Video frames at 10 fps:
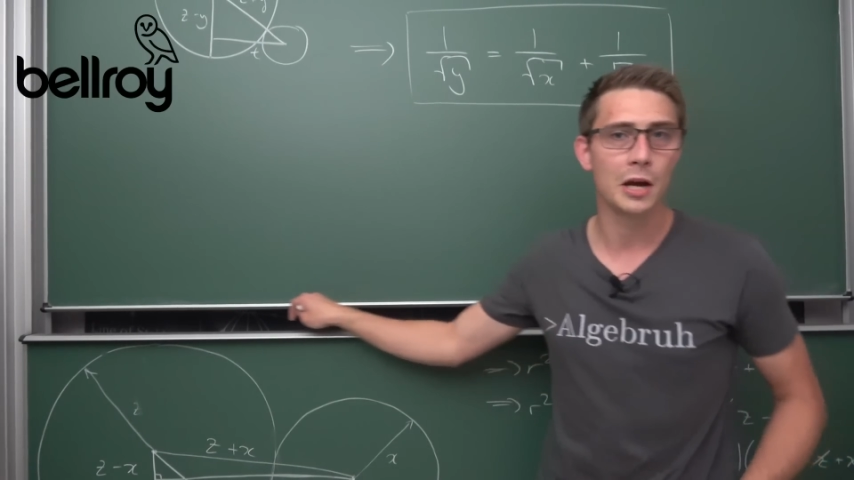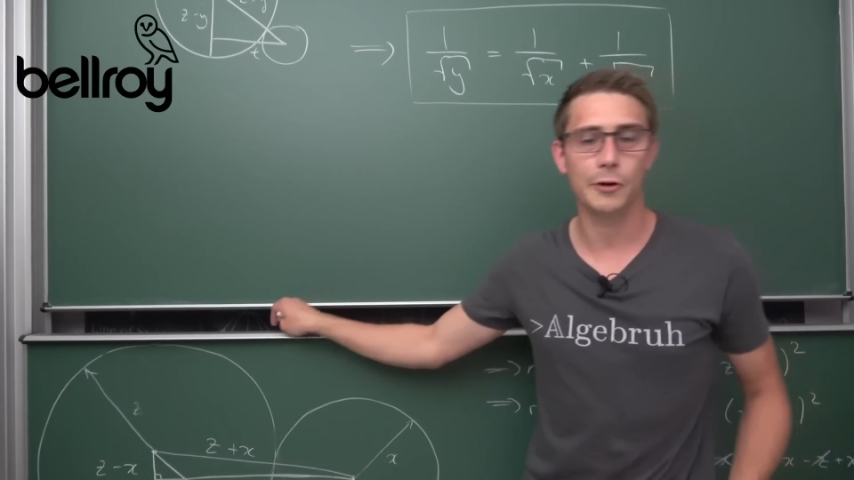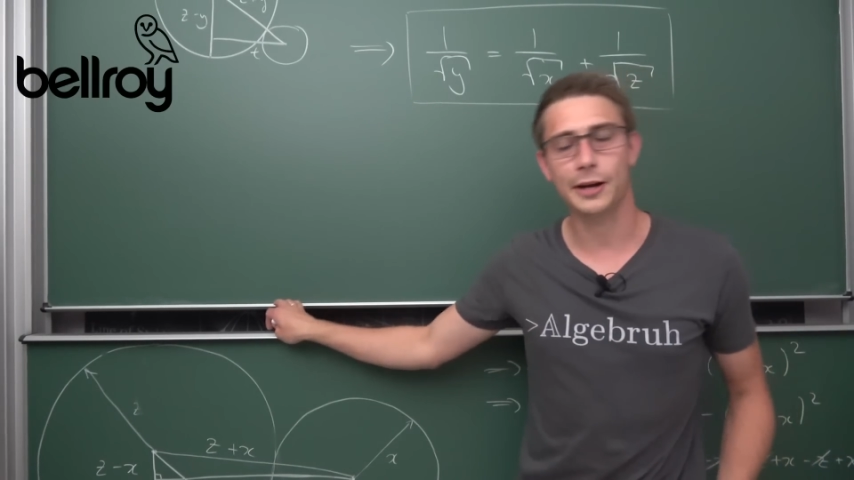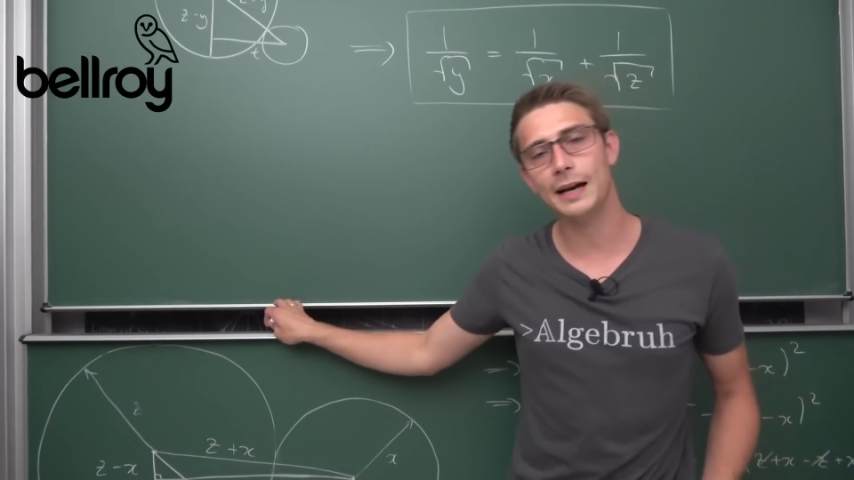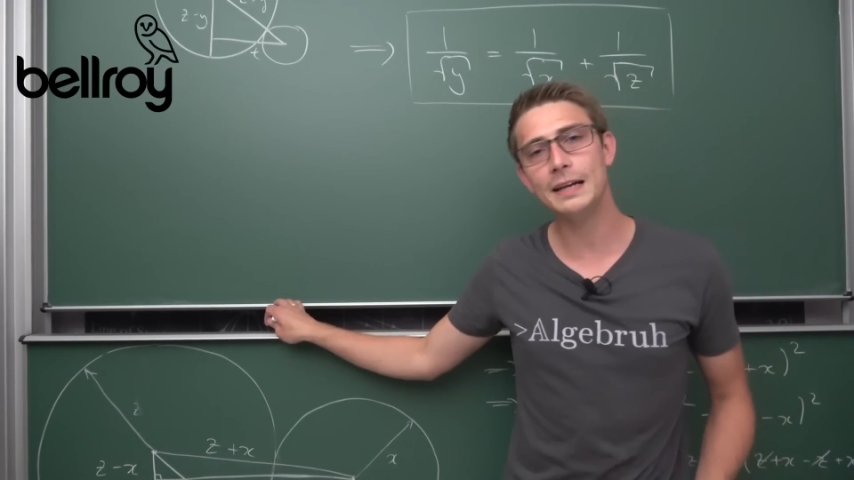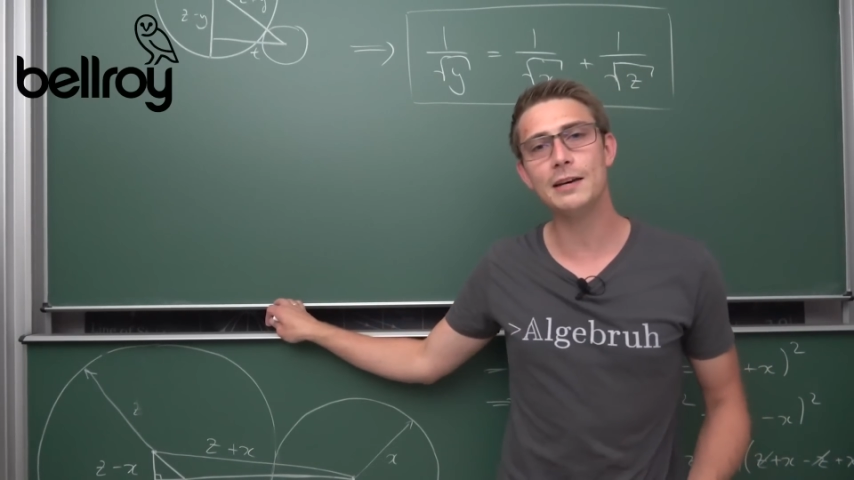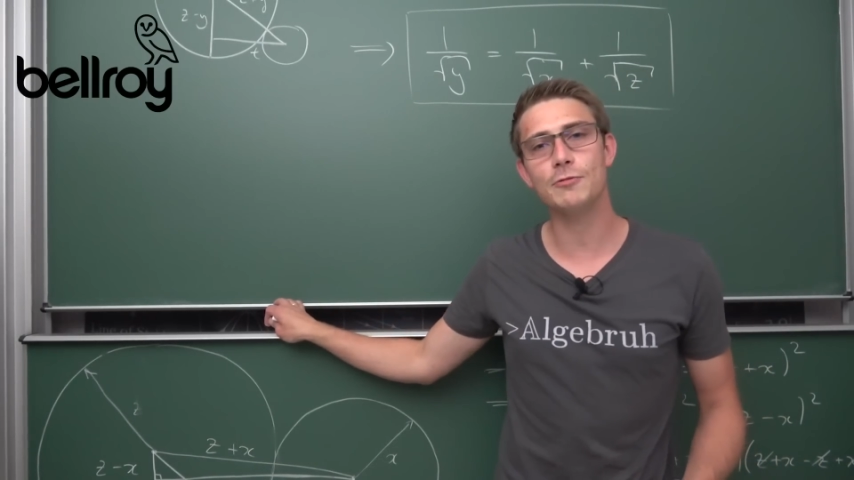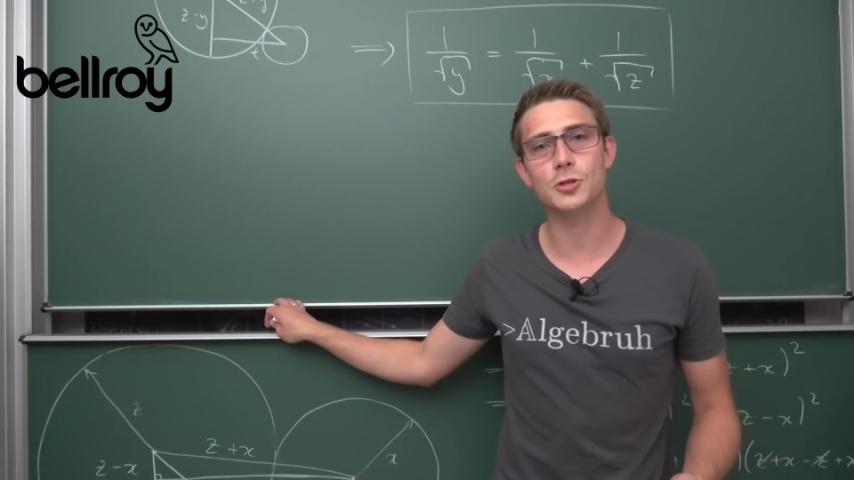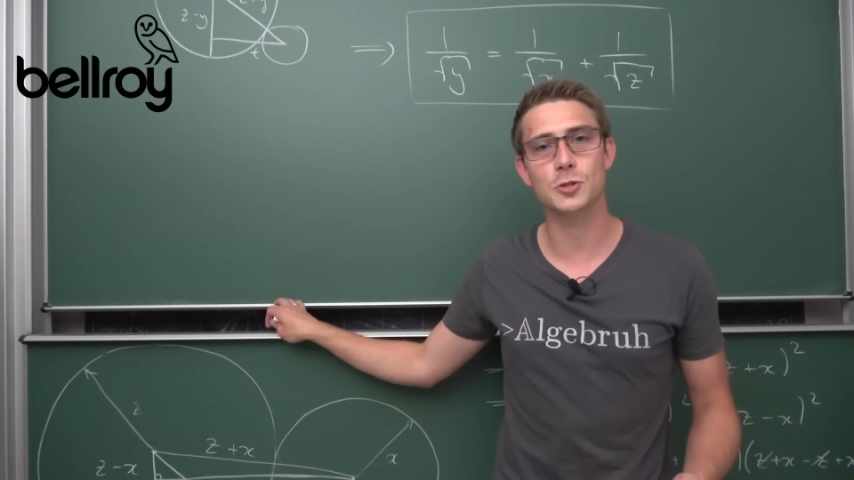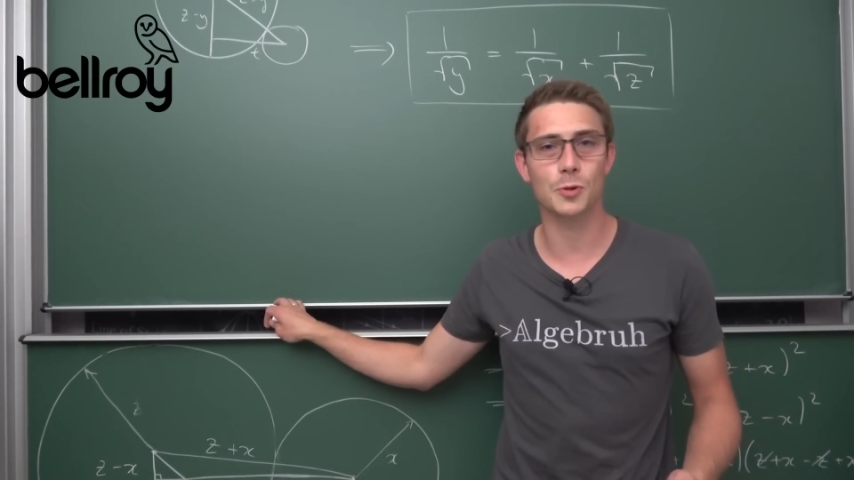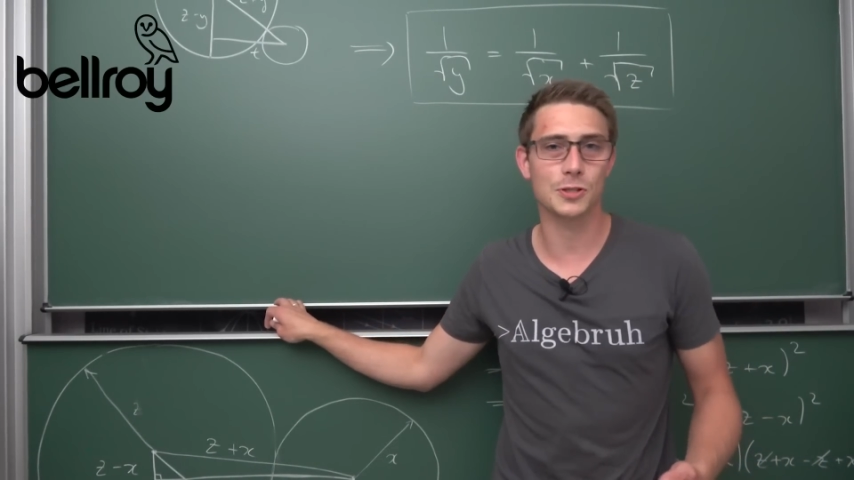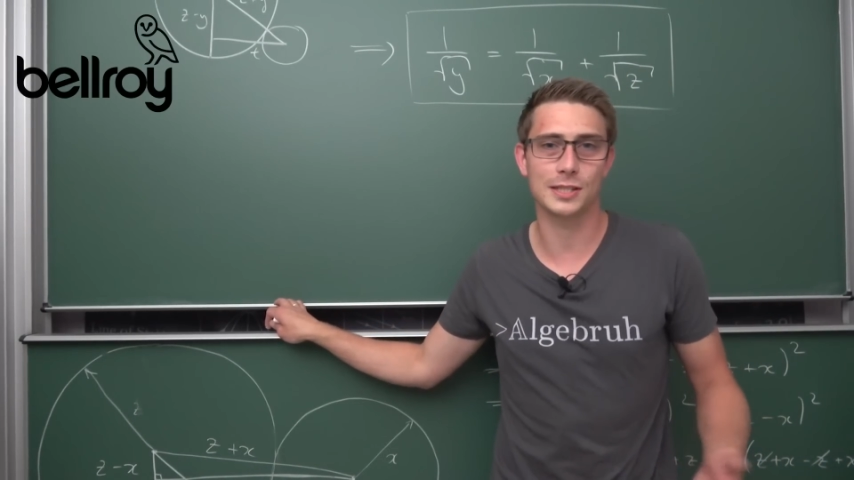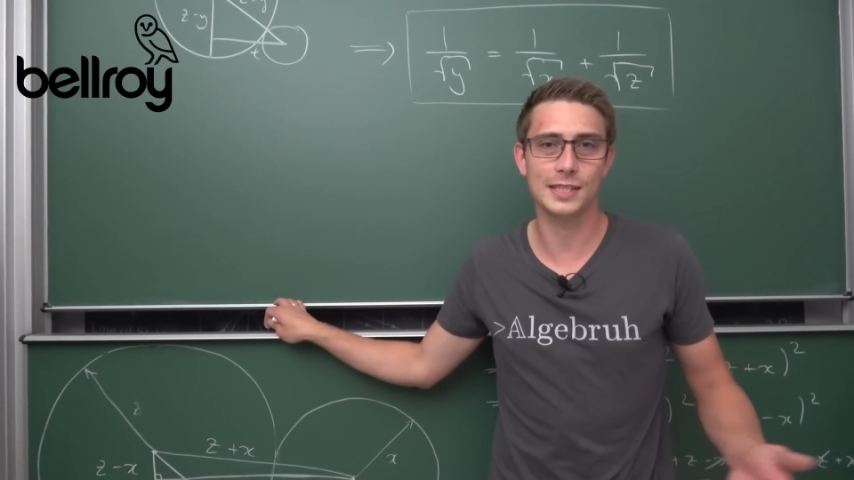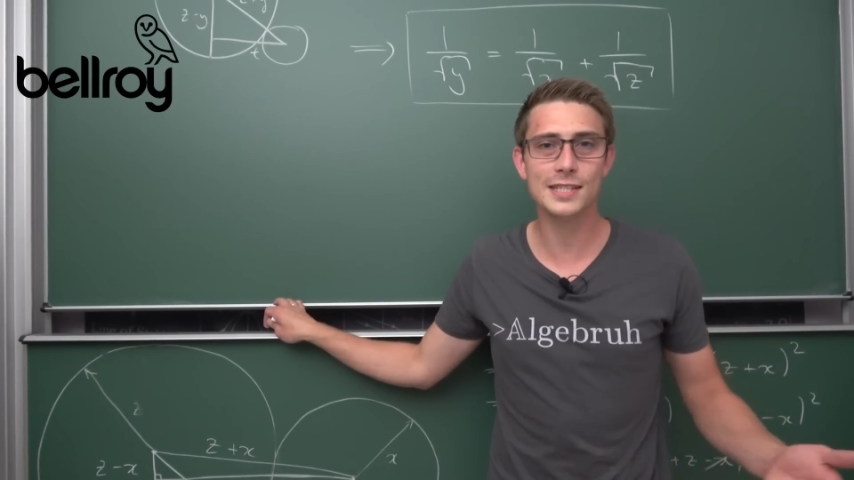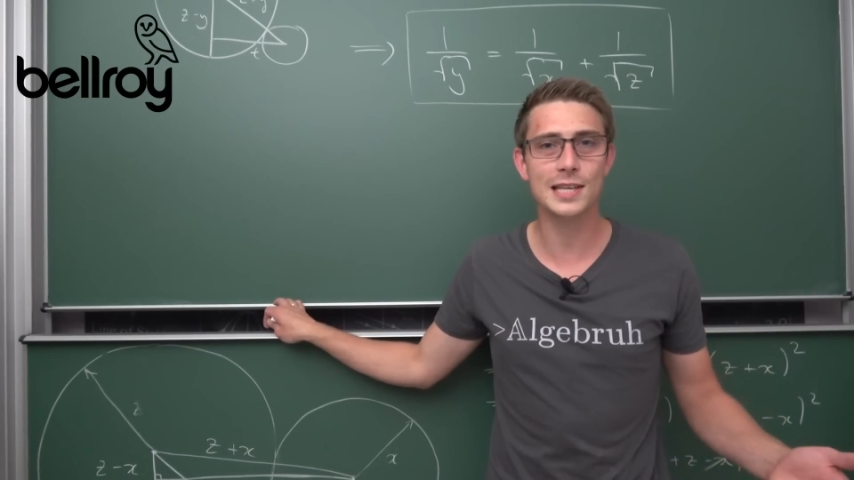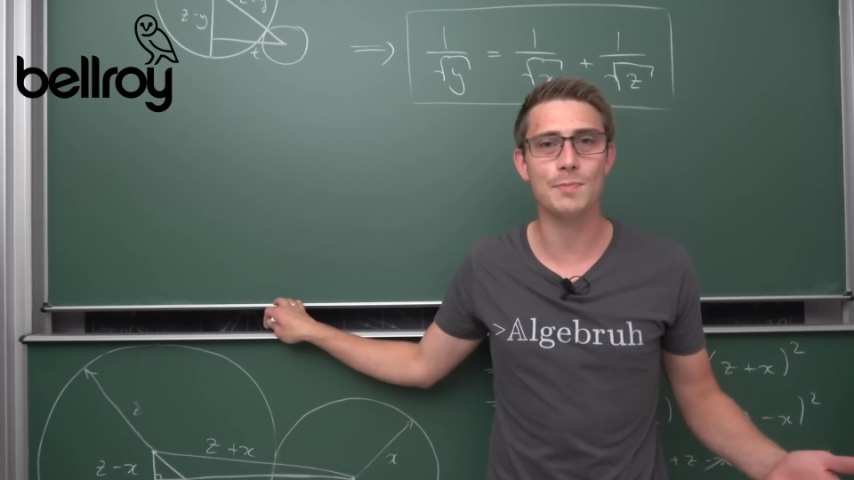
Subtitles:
who are kind enough to sponsor this